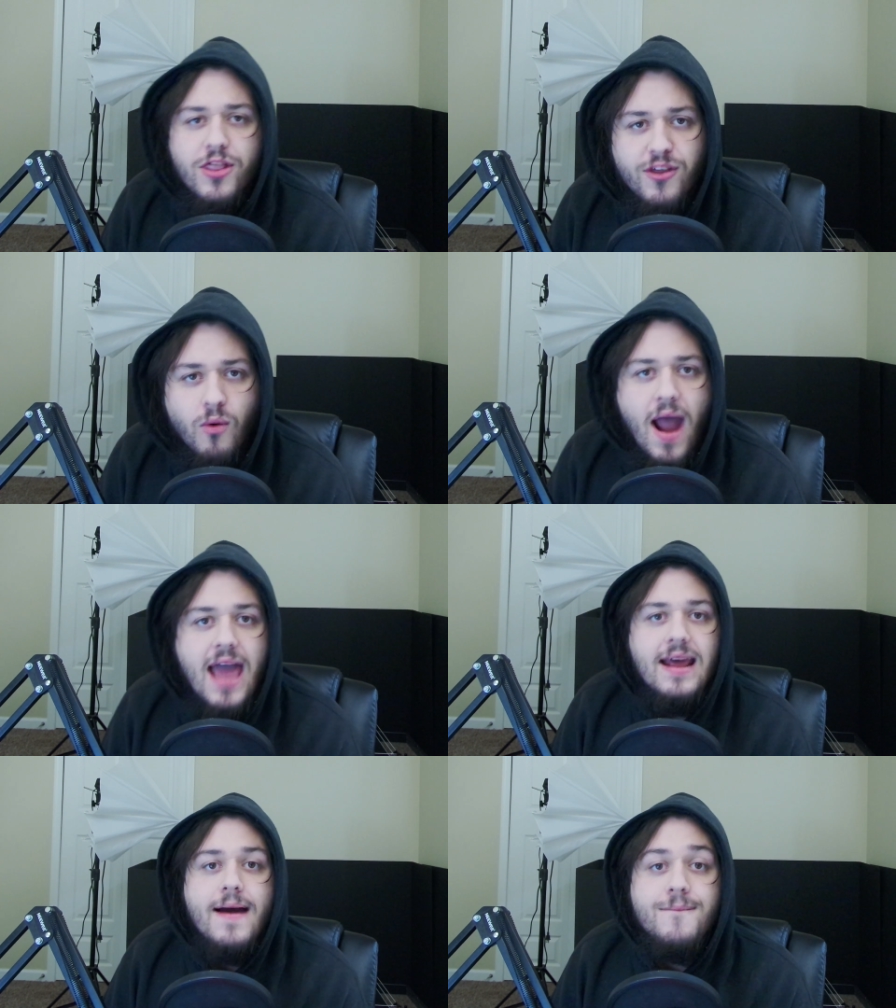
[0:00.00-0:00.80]

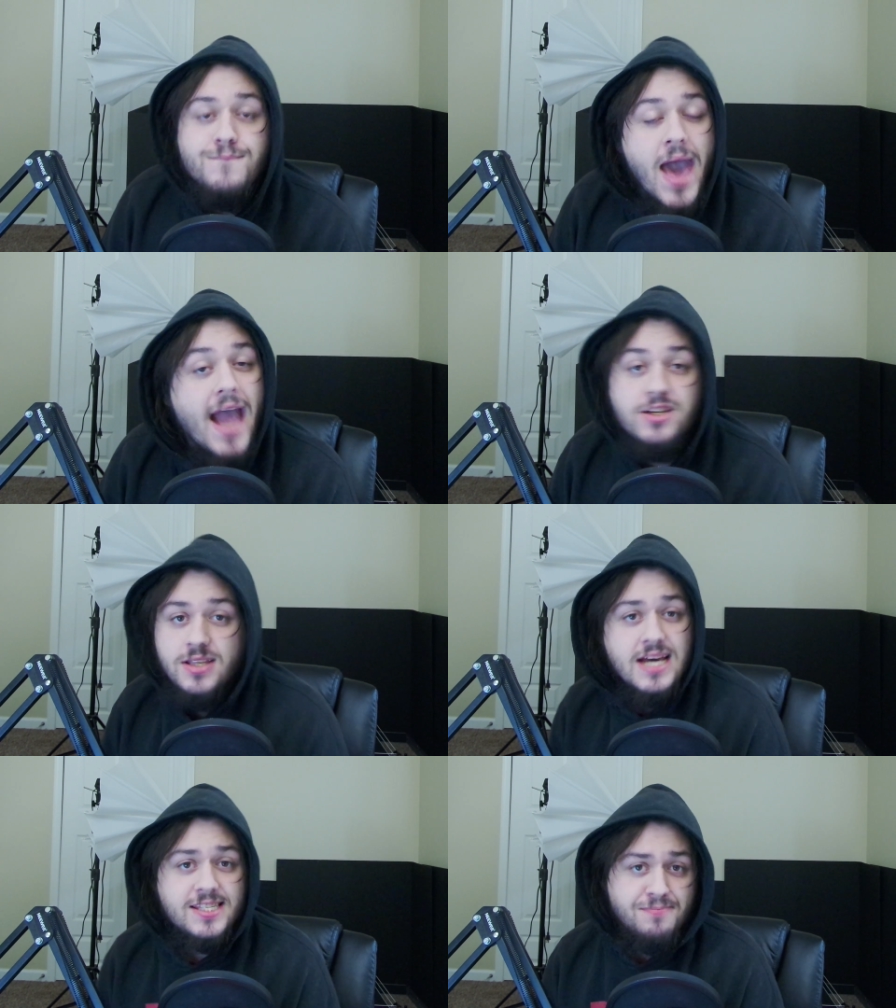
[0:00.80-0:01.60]
threat match.
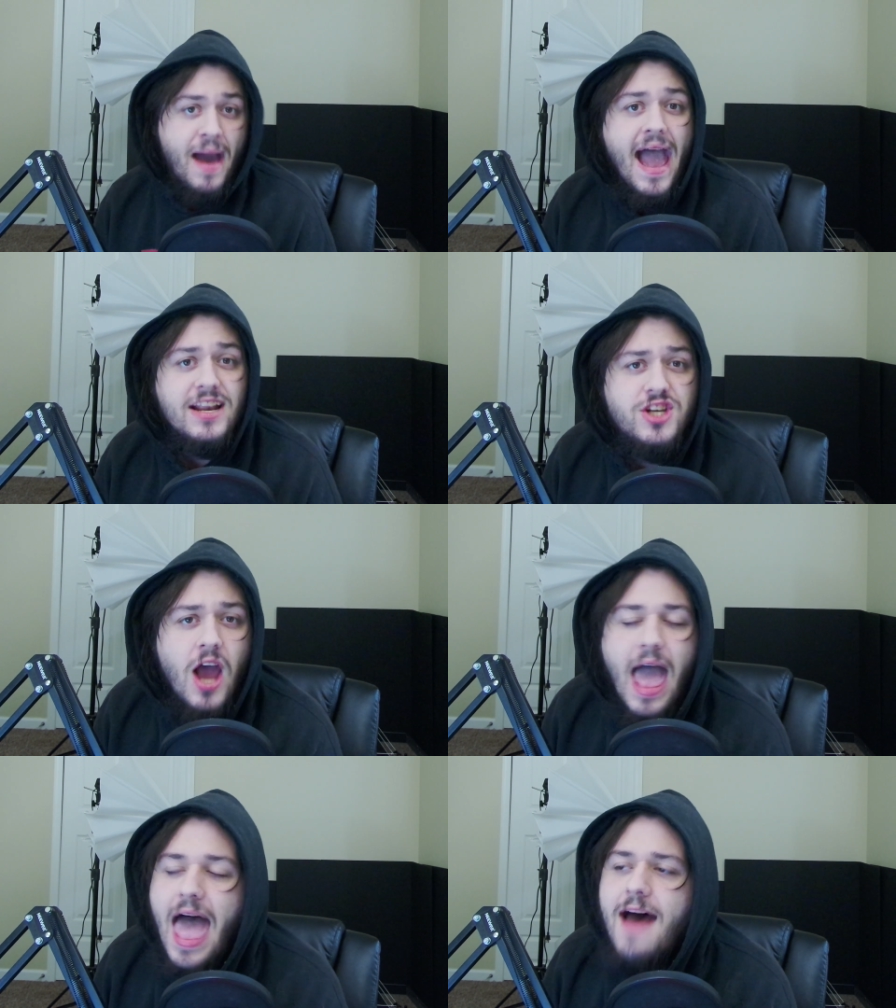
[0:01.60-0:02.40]
This match,
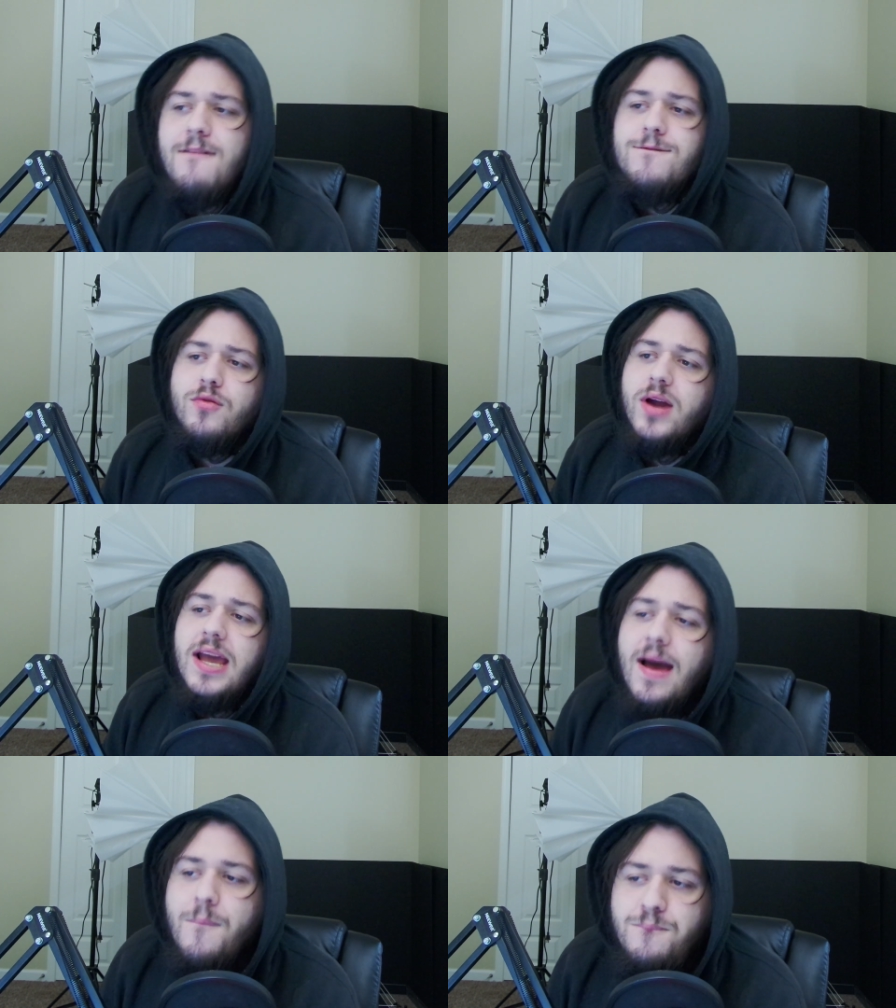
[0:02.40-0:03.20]

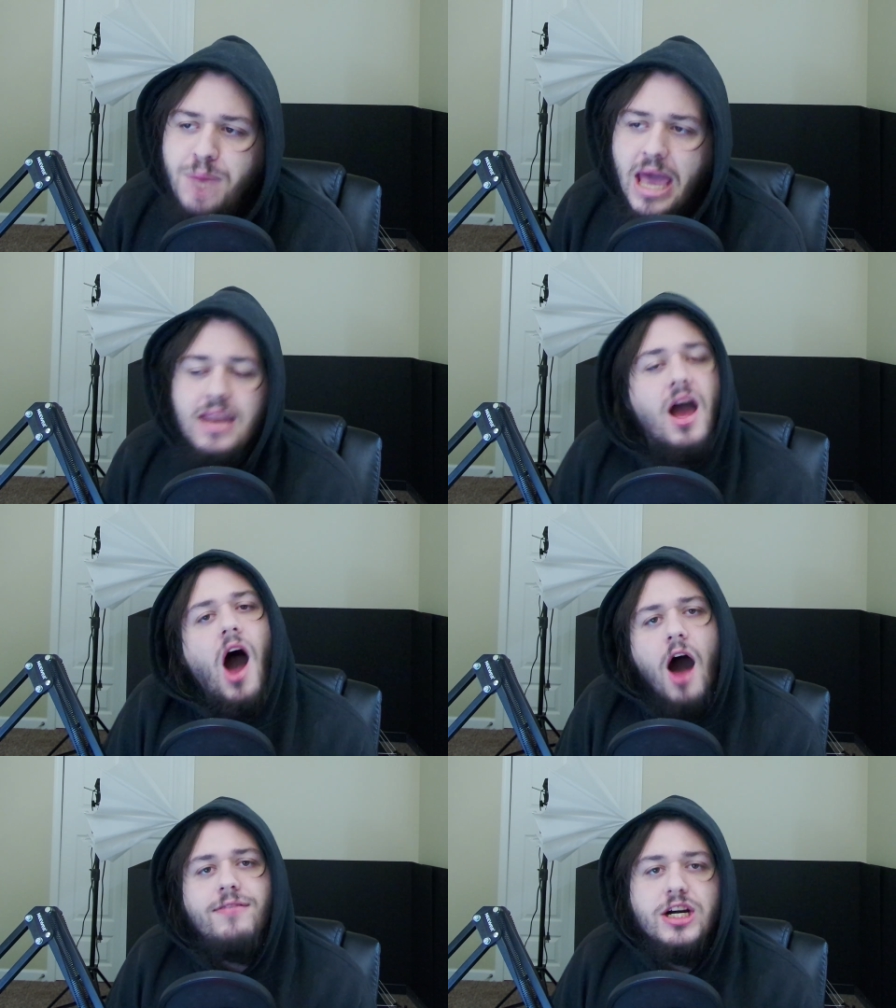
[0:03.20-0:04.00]
every bit
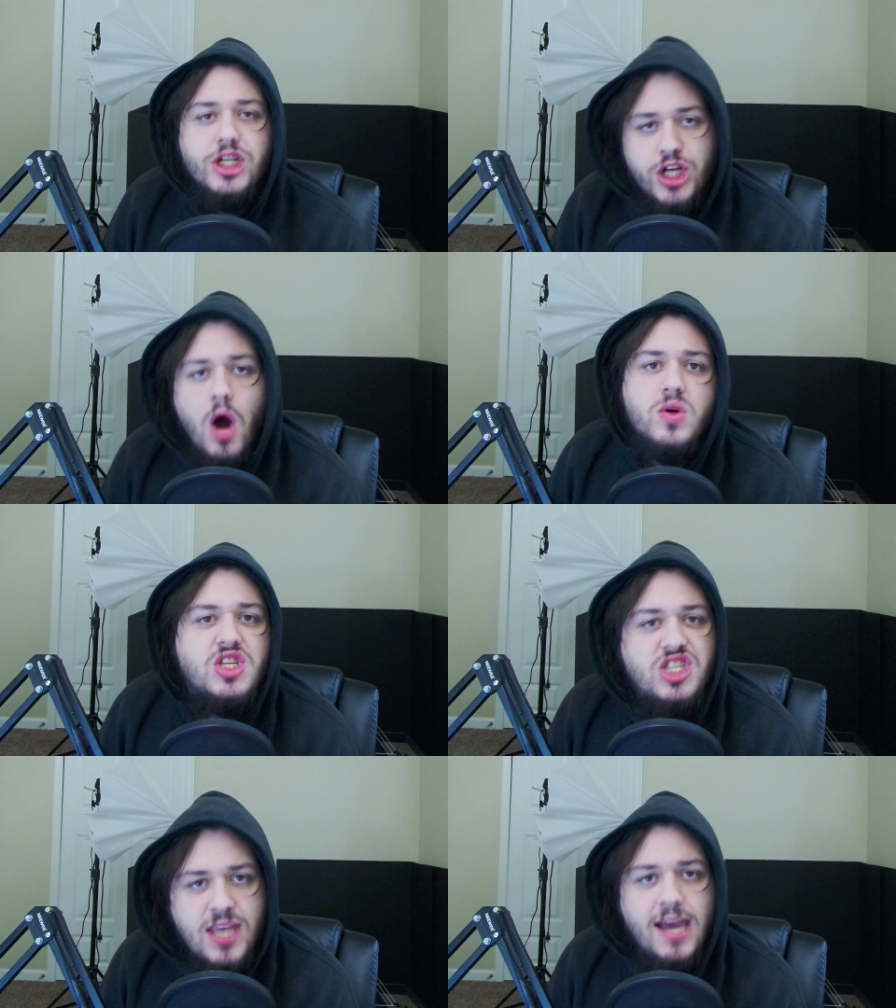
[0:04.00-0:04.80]
of a show
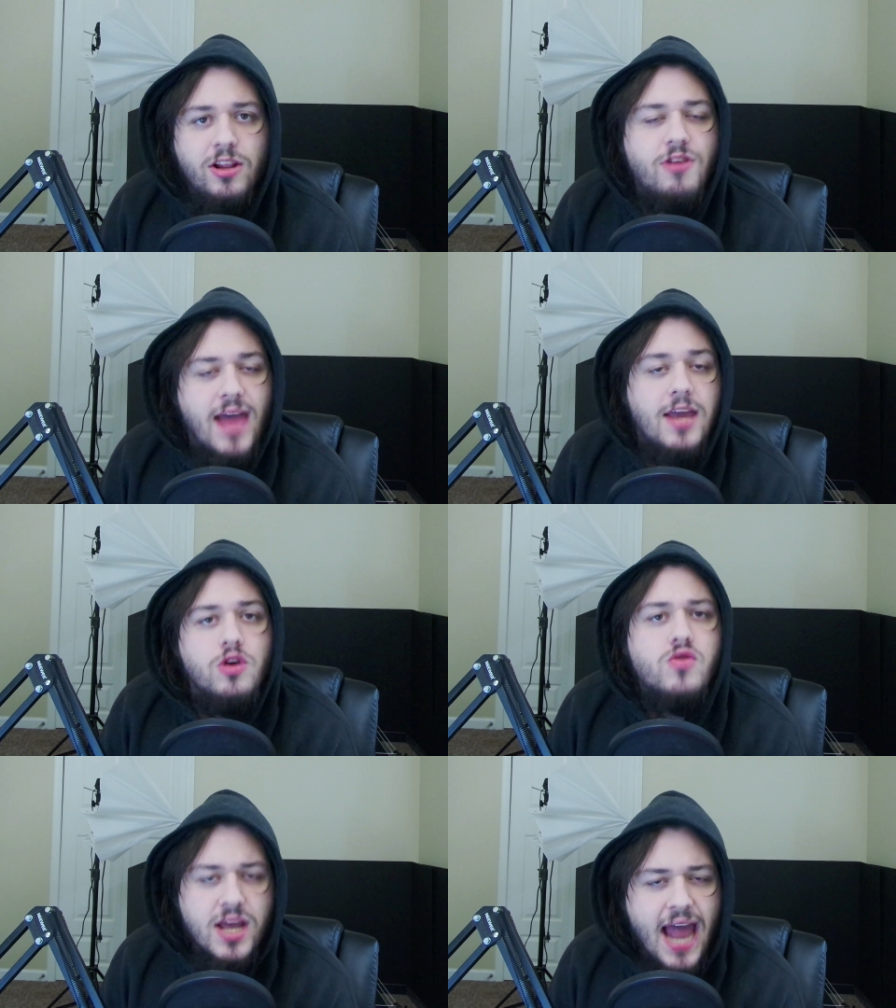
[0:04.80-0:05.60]
stealer that
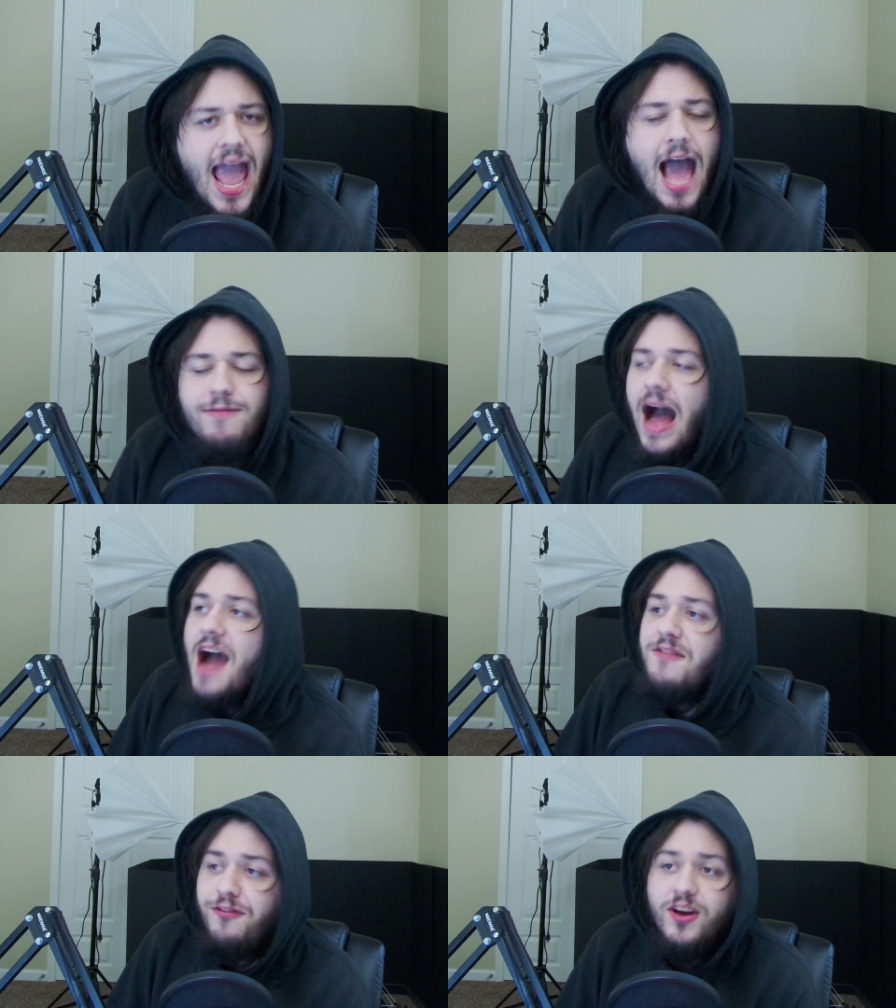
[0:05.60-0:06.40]
you can have.
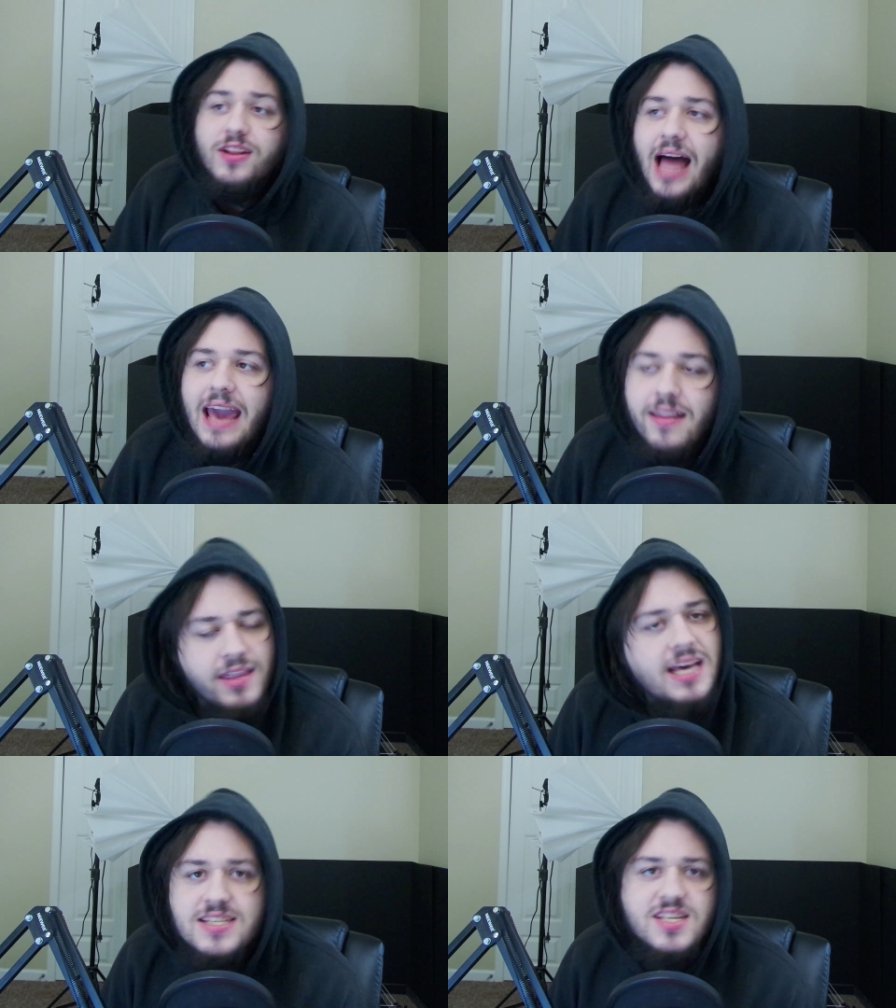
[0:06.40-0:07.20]
I feel like
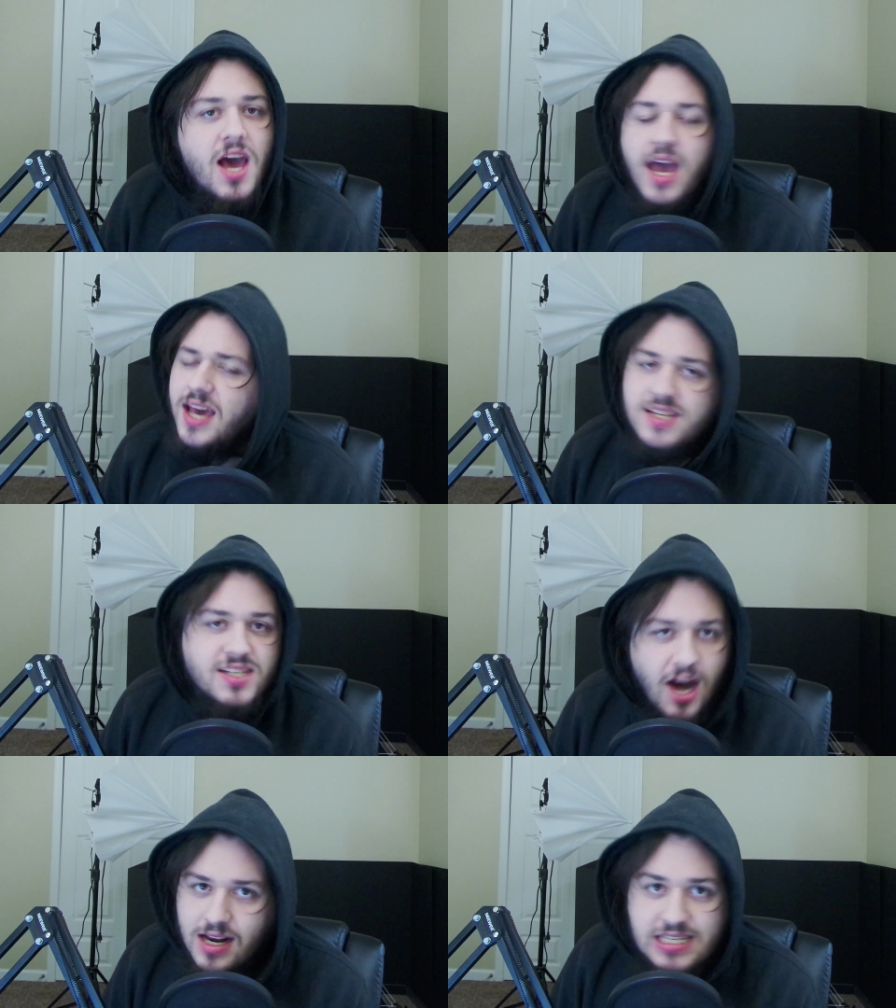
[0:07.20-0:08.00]
this is
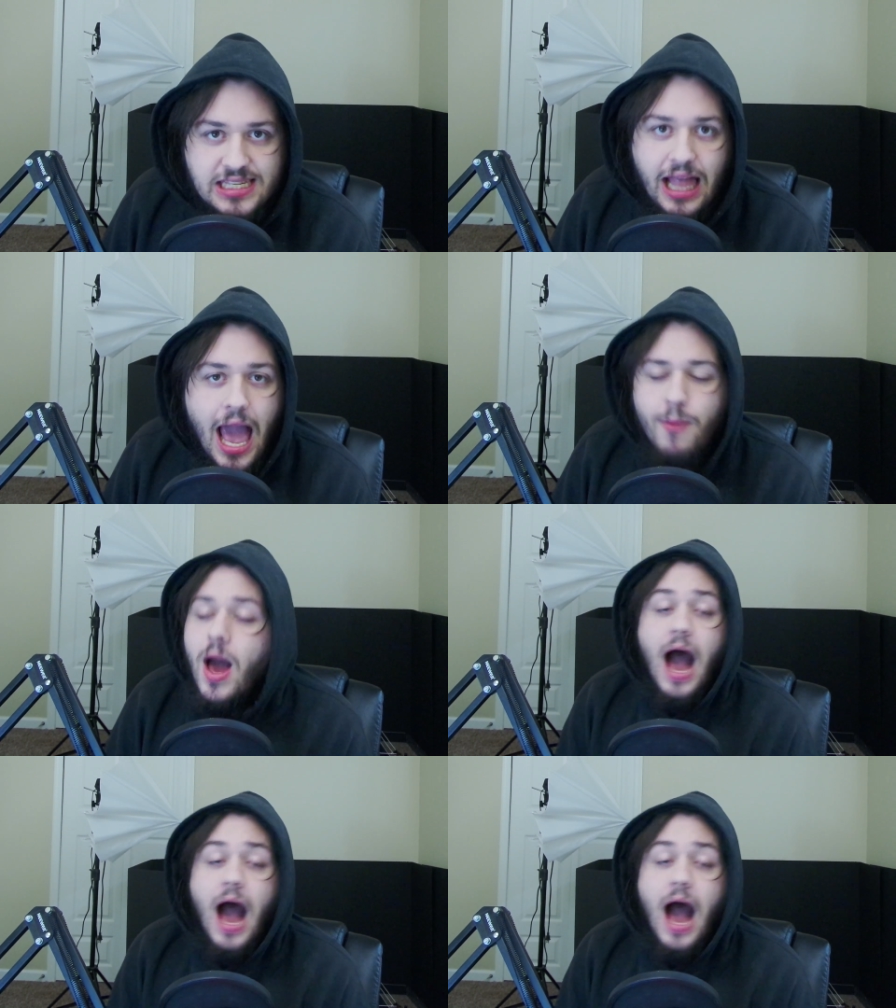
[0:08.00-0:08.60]
gonna slap.